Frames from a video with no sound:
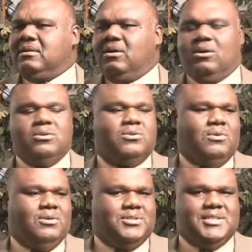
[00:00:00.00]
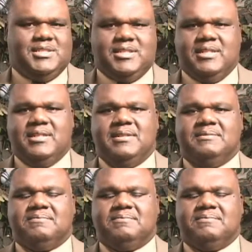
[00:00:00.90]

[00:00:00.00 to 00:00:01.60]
all across the city,